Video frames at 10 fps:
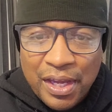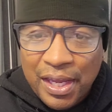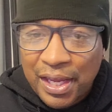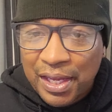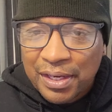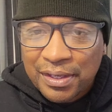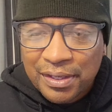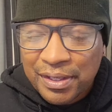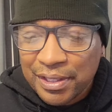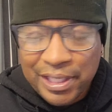and
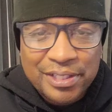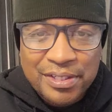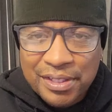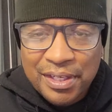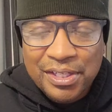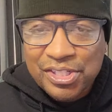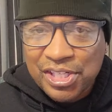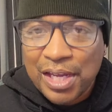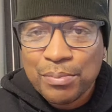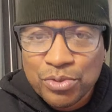it's in a
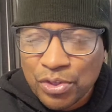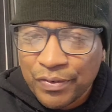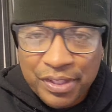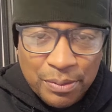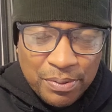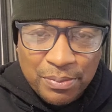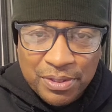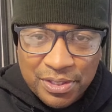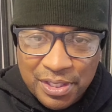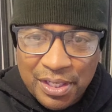shambles over at the
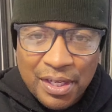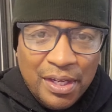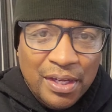PBC.